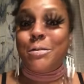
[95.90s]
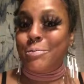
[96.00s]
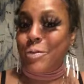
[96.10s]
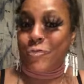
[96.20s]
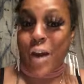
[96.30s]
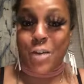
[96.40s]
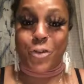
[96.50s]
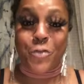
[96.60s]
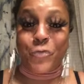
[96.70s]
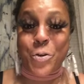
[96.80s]

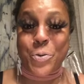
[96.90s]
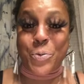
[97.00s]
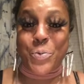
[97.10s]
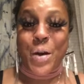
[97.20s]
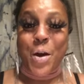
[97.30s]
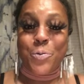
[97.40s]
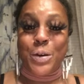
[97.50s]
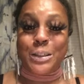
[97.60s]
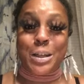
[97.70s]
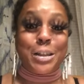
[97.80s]
favorite food,
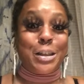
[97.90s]
which is